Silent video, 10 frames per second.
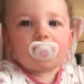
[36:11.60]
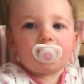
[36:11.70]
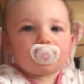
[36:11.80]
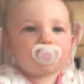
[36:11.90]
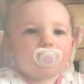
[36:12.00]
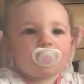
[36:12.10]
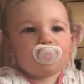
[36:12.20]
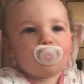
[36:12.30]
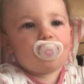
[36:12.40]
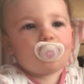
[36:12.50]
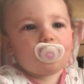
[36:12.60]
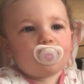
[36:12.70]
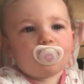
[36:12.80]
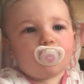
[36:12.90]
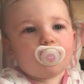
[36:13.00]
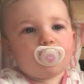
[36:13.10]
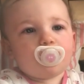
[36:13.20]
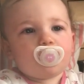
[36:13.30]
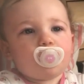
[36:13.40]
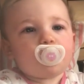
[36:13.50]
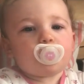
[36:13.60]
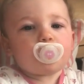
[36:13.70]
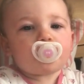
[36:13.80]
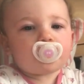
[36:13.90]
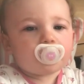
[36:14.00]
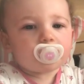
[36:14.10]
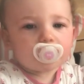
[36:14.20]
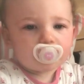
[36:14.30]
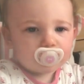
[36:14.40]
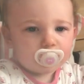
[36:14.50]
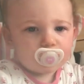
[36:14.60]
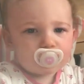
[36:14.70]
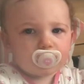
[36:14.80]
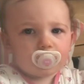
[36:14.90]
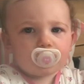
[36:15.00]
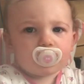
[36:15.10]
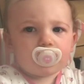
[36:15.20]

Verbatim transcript: he's okay, aren't you? Are you seeing baby?